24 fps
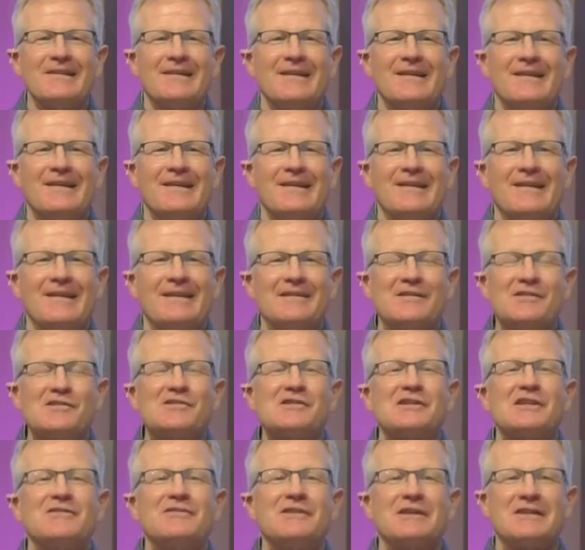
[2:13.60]
A
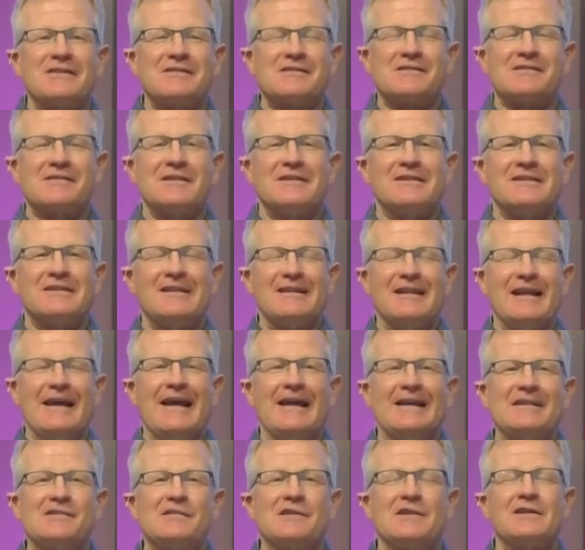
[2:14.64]
civics
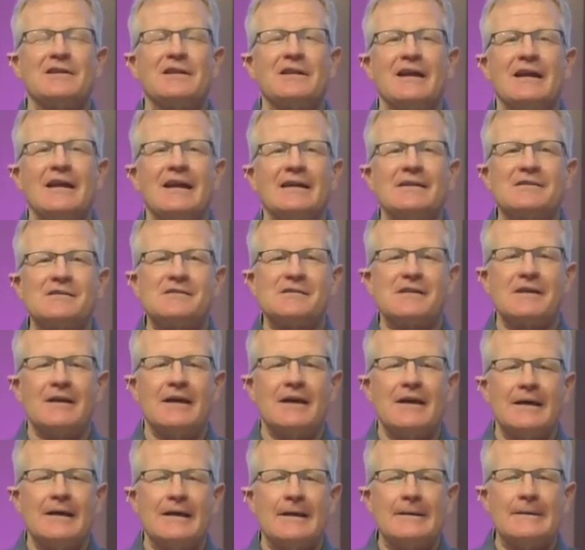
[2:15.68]
class, a class
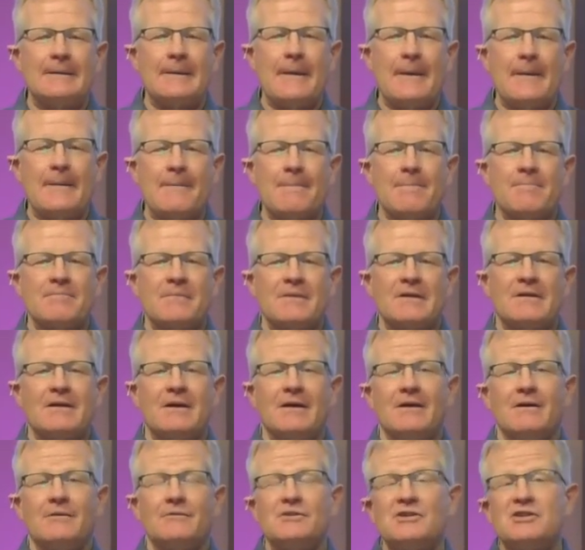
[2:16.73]
on
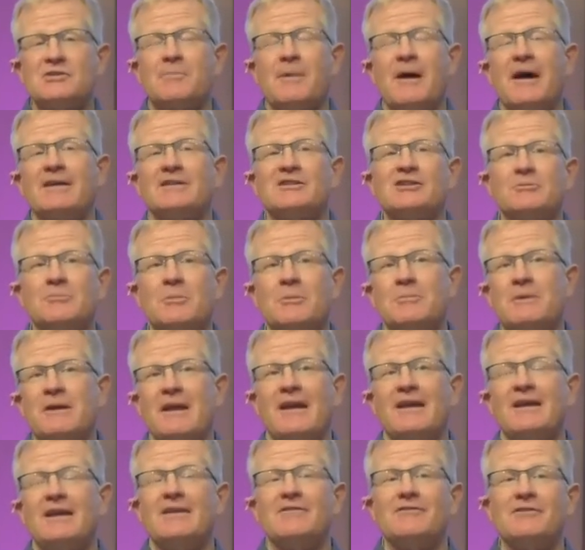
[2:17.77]
responsible
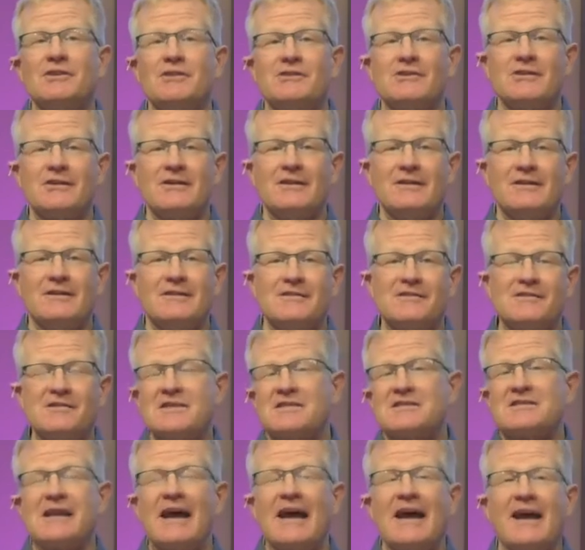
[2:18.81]
behavior in
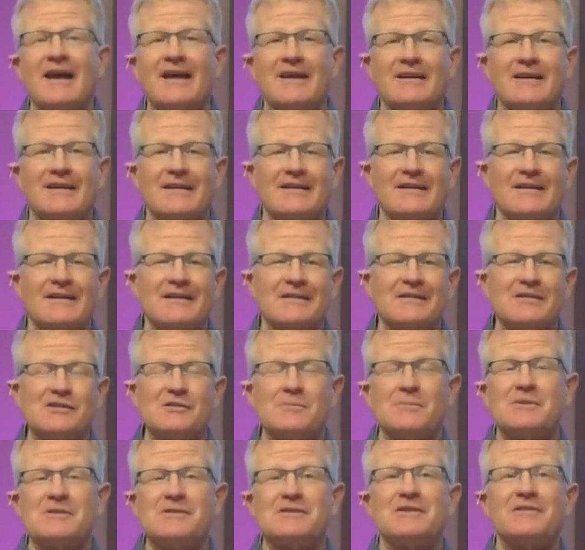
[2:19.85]
society,
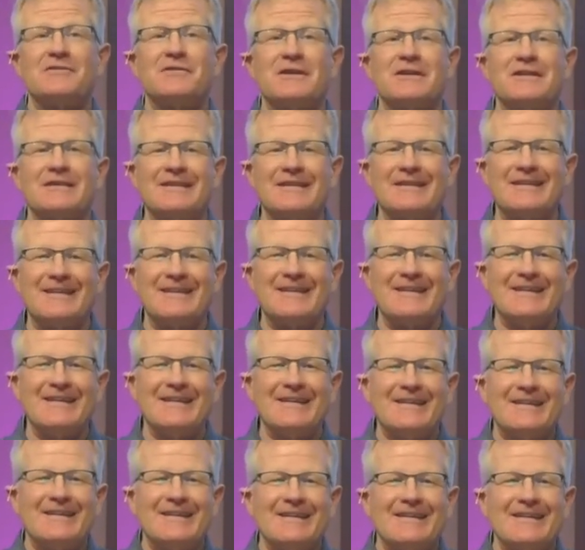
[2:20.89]
specifically
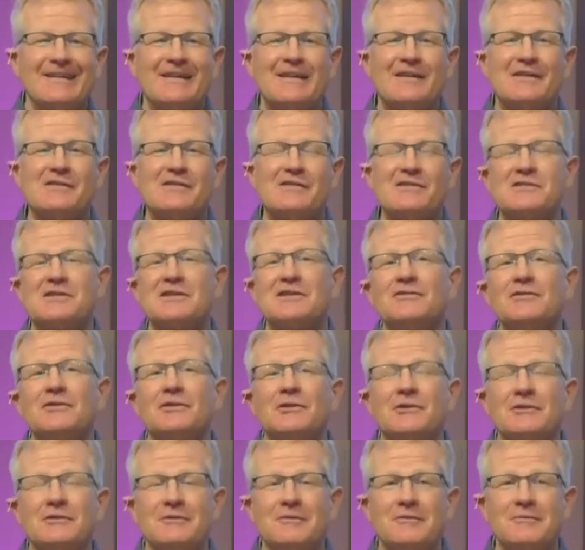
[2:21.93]

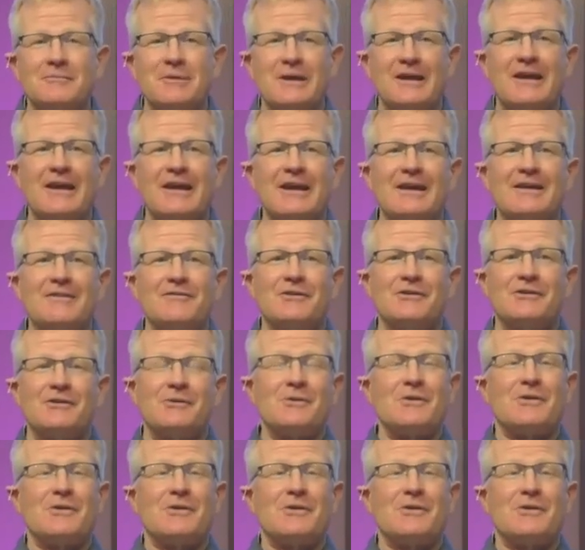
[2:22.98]
civil behavior.